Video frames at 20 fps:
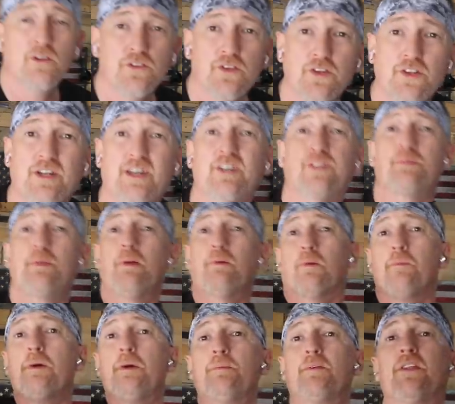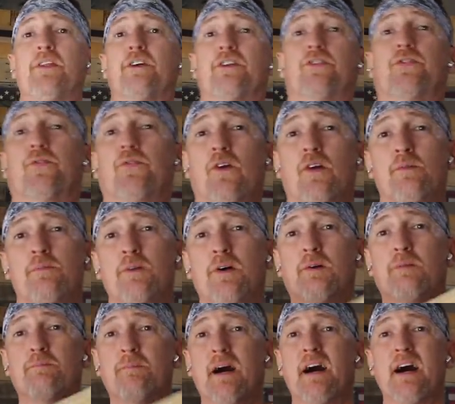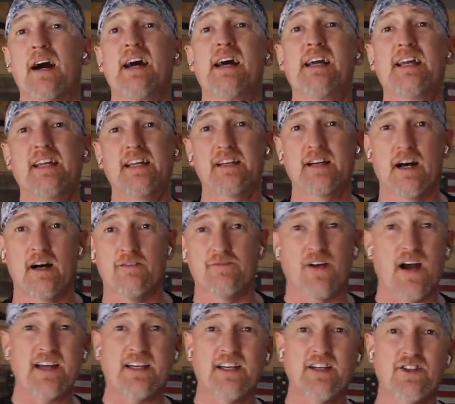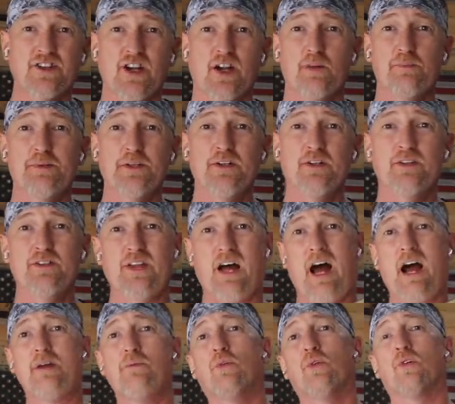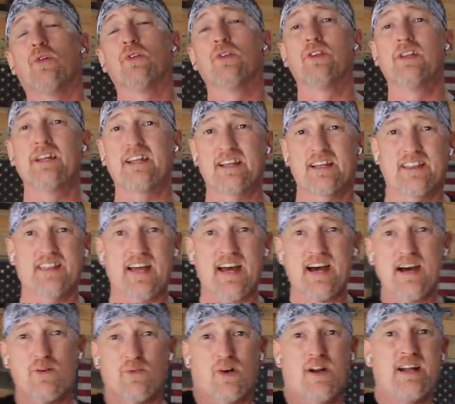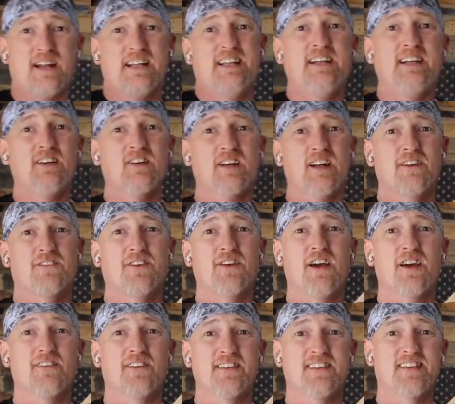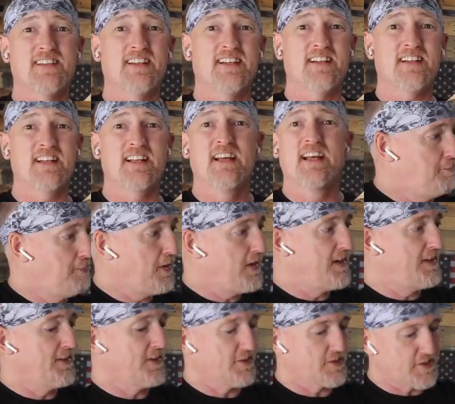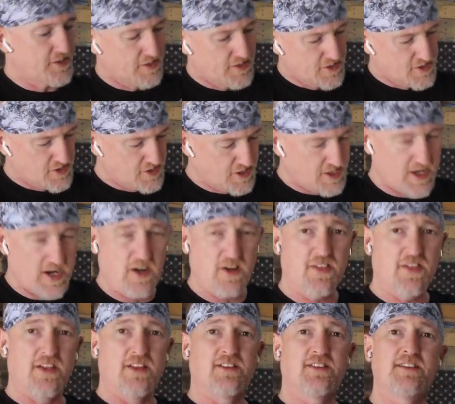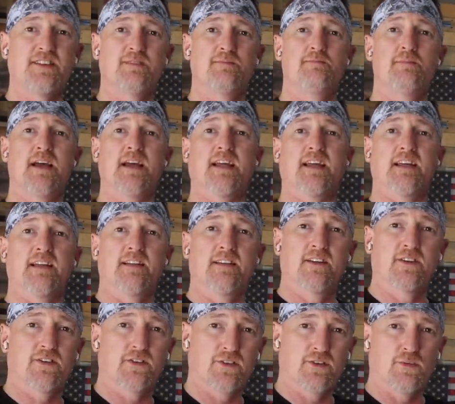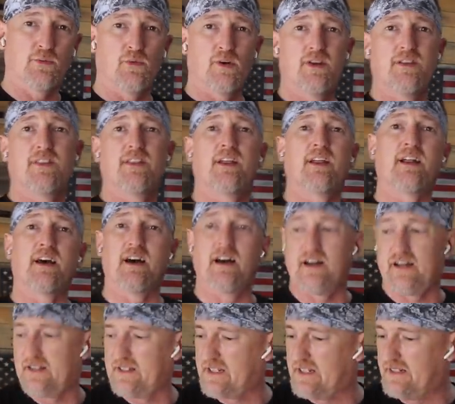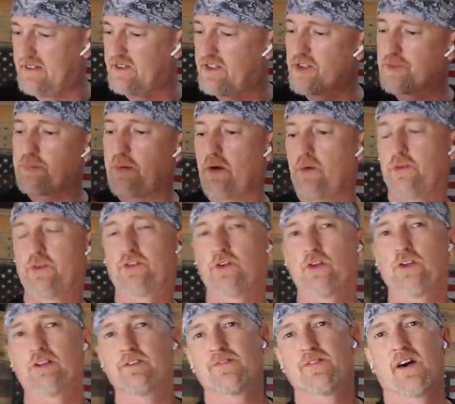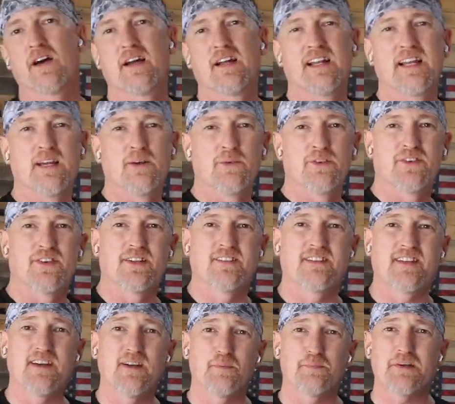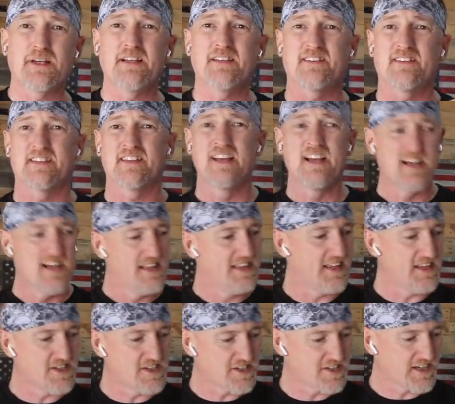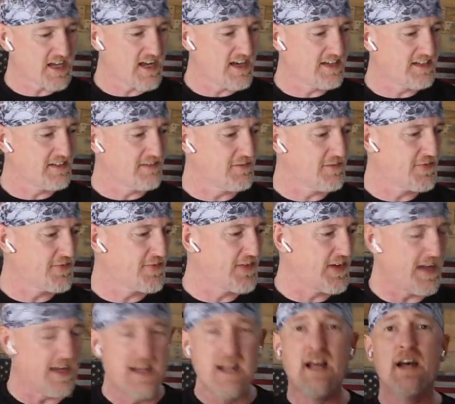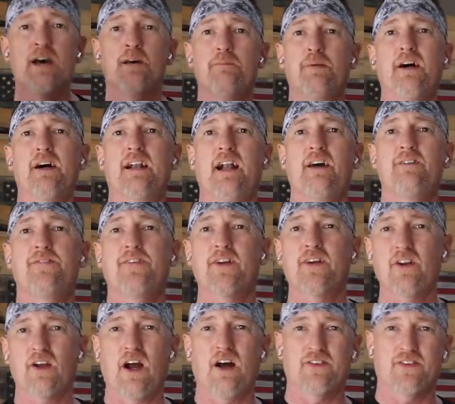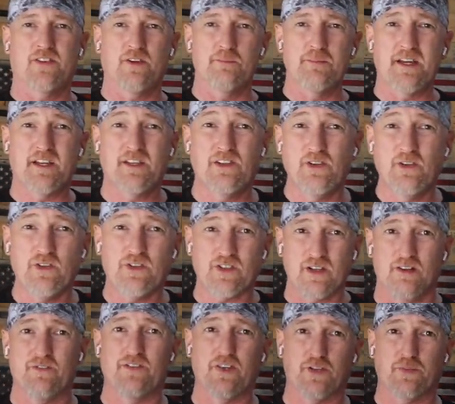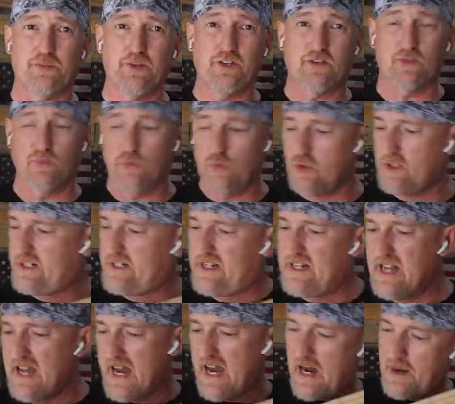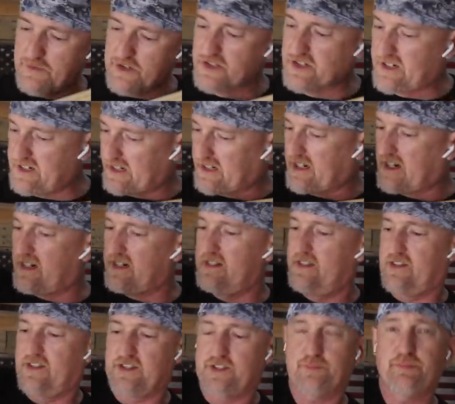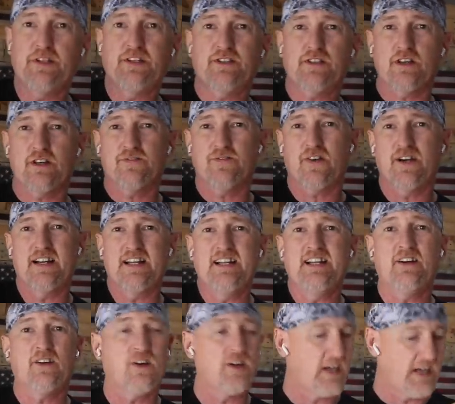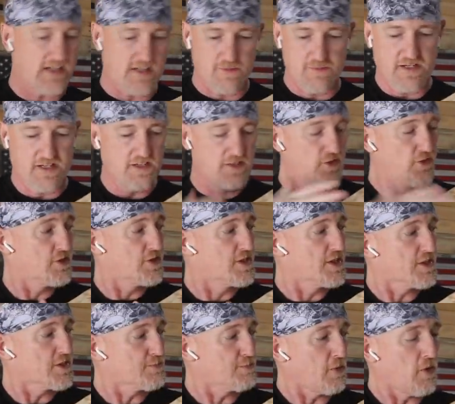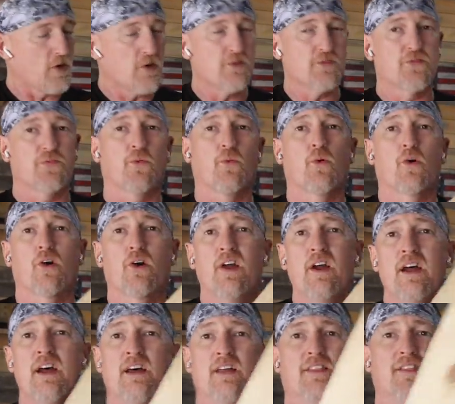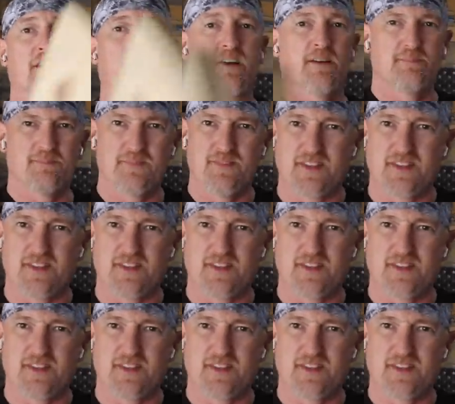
so you guys may remember this from my uh, Viking chair build. I will link that right here if you haven't seen it. But this is the chair that didn't make it. This is the one that, uh, and this part was totally fine. It was the tail piece that just kind of didn't fit. But I figure I'll still make use of this piece of wood. I'm just gonna cut this piece off right here and I'm gonna use this part for the,